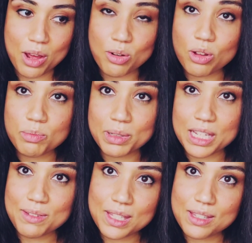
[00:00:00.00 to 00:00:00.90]
an old
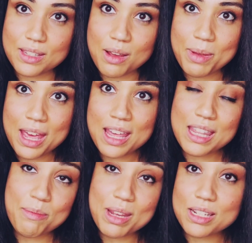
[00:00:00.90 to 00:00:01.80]
belief system.
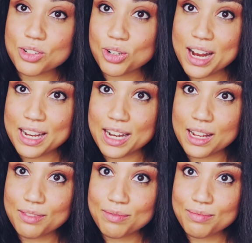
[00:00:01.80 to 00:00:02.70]
They may discredit
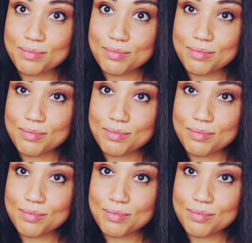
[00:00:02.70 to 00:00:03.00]
it.